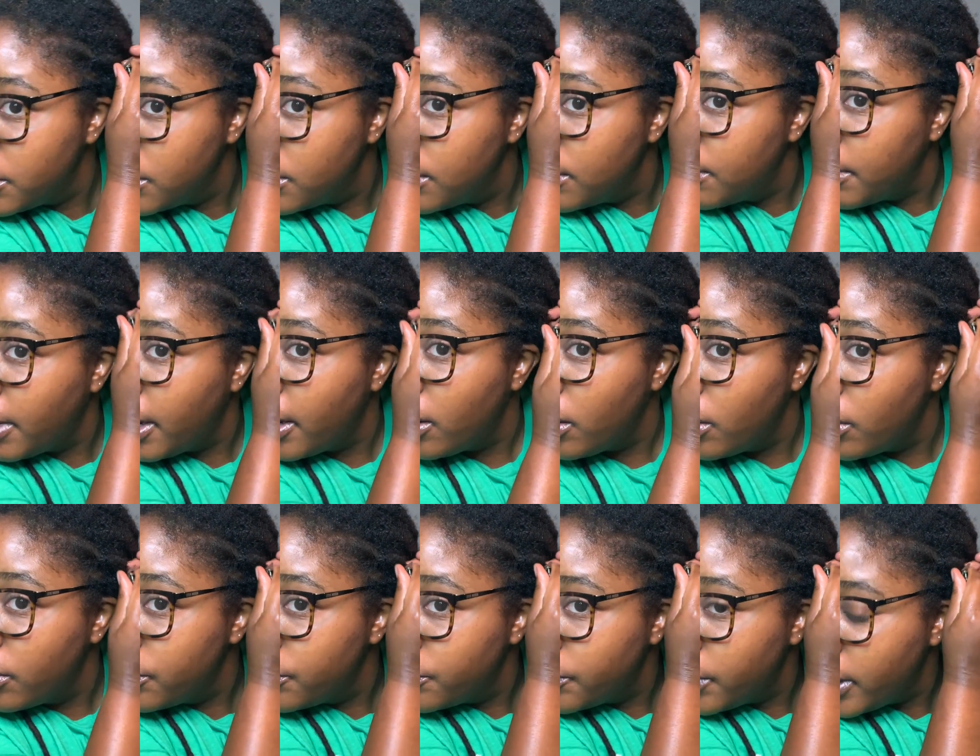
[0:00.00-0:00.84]
my
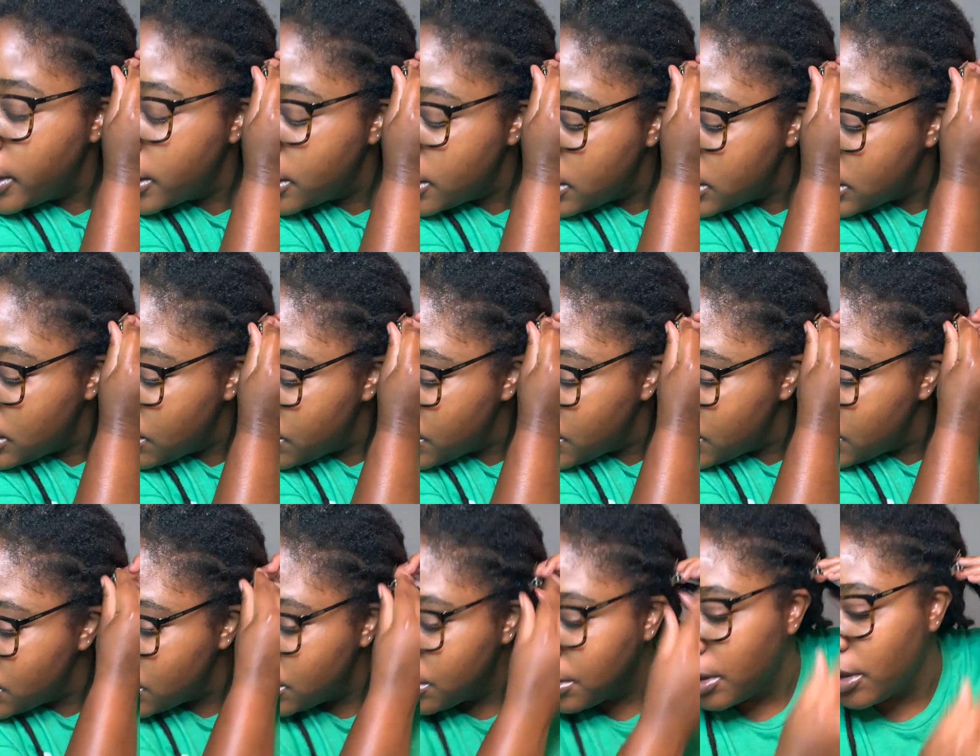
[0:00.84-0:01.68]
whole front, because I'm gonna
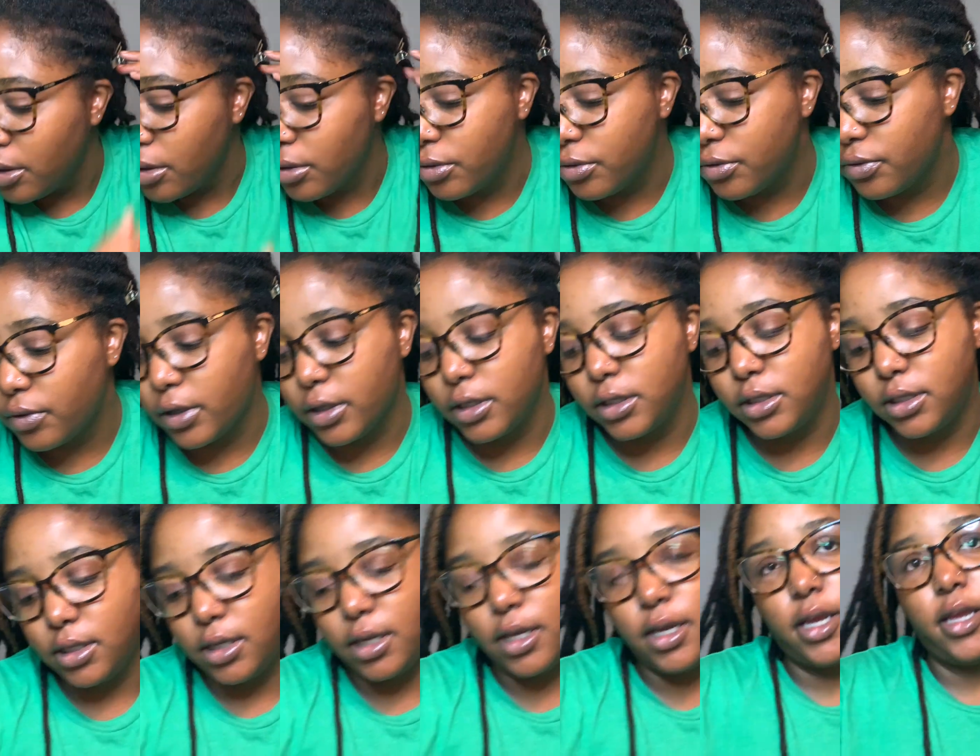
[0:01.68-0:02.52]
do my whole front
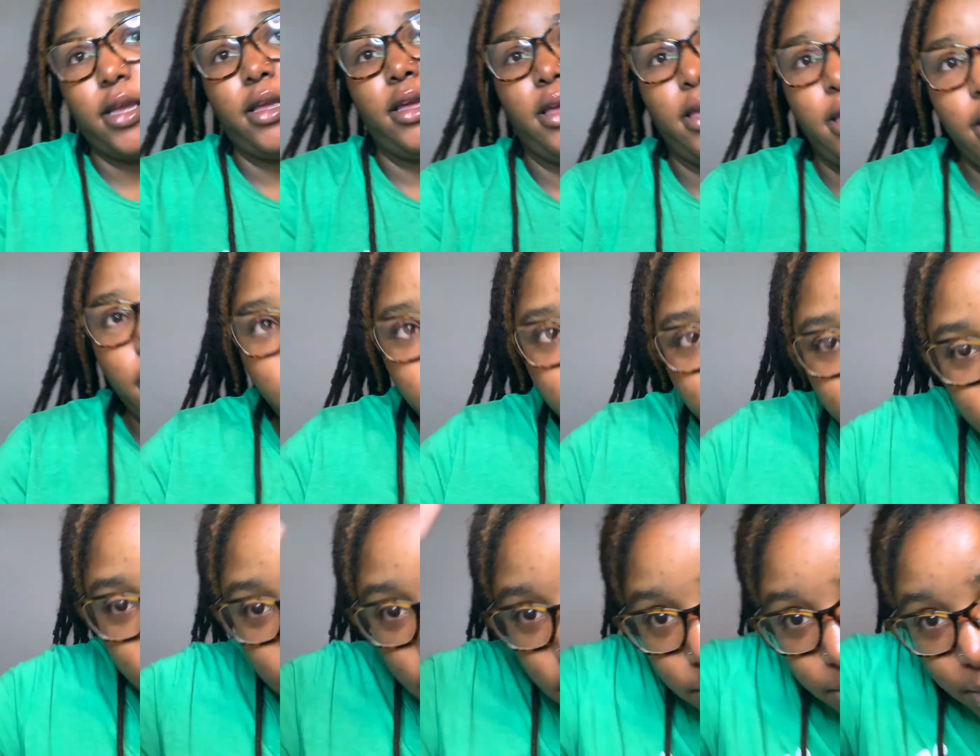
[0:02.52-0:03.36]
today
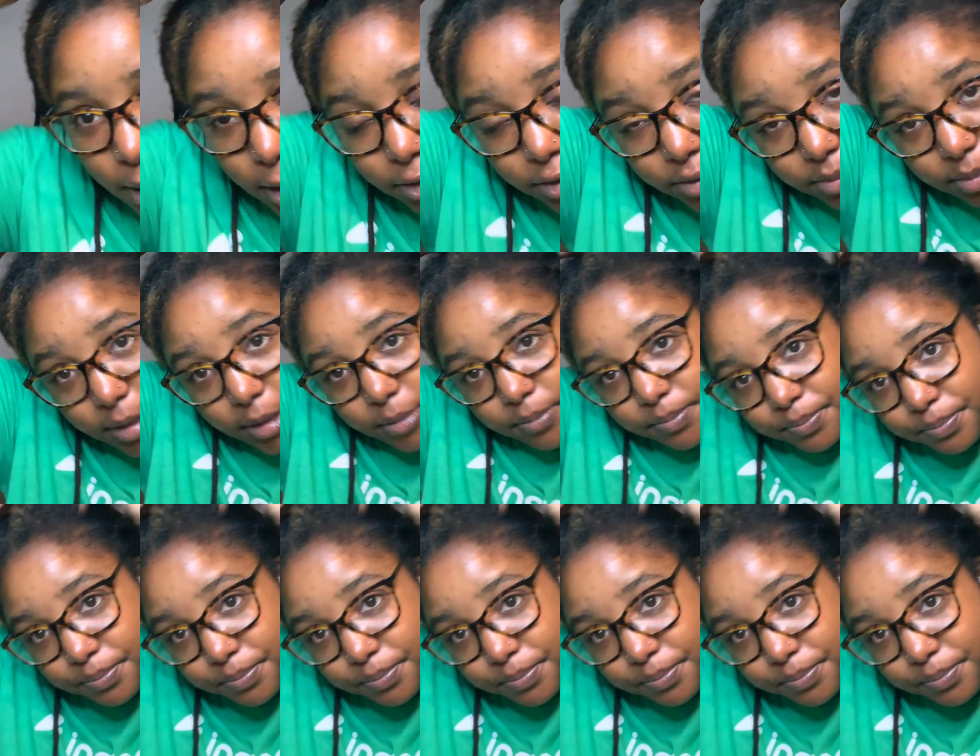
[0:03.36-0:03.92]
because it's bothering me.